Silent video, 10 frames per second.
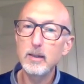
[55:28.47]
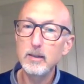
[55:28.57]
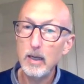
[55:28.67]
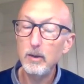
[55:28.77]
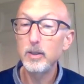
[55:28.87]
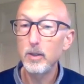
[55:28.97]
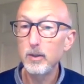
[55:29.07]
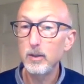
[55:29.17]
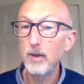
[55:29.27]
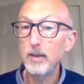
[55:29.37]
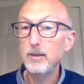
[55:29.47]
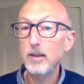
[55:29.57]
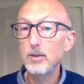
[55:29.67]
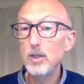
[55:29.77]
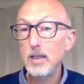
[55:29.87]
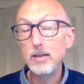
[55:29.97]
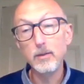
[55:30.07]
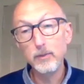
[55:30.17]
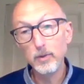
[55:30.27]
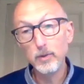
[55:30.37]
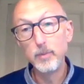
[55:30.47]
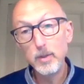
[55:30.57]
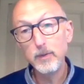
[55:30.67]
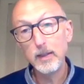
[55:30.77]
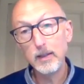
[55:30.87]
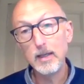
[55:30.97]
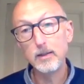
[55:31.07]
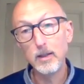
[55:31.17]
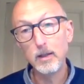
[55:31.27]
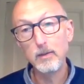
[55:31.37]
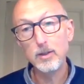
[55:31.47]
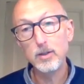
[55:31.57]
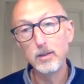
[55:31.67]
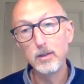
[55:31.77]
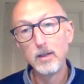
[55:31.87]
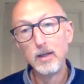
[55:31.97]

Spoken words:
and now I know that Advanced HE is, of course, moving in that direction.